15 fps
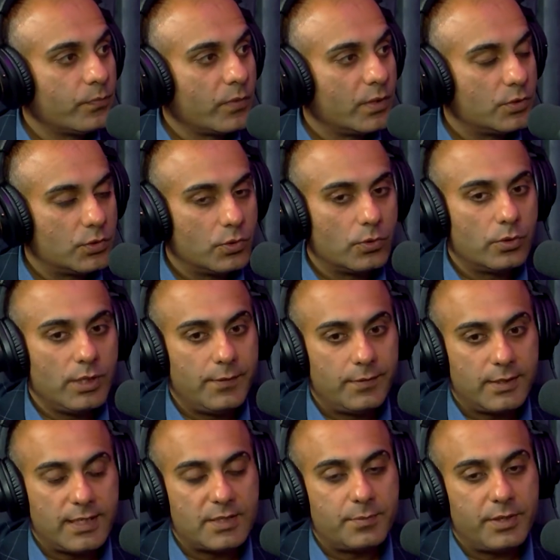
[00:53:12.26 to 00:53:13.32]
So even
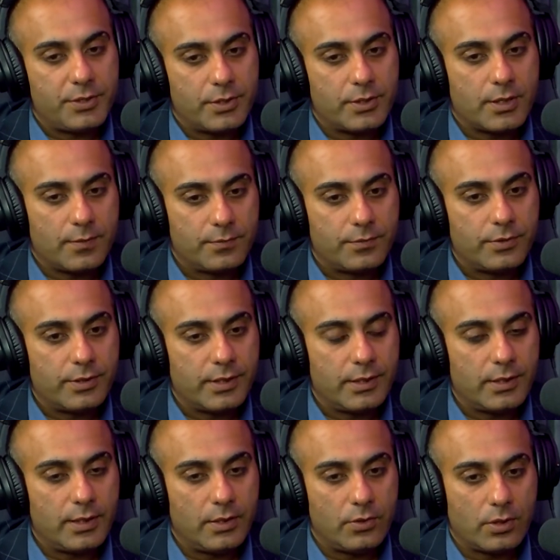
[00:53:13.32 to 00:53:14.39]
as patient comfort
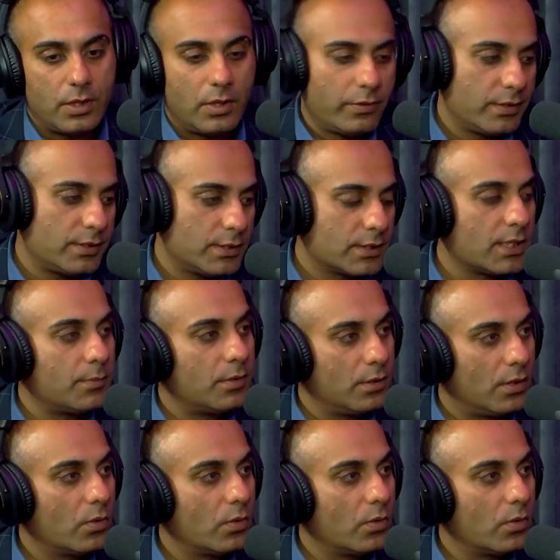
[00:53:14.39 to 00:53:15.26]
and tolerance, it's come a long way.